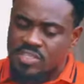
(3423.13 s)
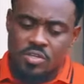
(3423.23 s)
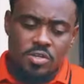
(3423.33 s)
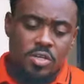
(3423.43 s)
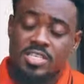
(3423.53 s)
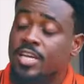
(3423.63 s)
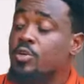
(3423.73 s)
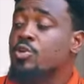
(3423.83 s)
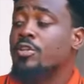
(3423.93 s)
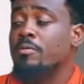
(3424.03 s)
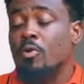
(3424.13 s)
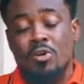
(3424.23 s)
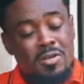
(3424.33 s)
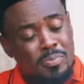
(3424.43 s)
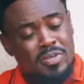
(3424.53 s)
That's good, because I know you're the
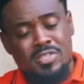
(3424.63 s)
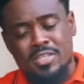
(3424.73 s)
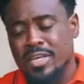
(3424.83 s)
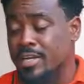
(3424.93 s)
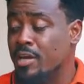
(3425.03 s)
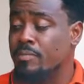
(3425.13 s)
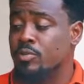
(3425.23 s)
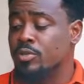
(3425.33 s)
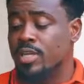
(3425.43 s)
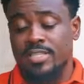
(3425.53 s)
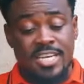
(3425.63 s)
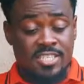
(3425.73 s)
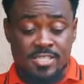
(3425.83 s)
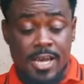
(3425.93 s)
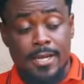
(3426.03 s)
only person that can help me do that. That
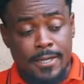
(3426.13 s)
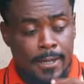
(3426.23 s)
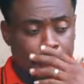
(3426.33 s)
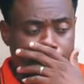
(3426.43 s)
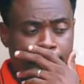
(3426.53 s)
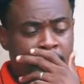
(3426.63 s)
aside, eh?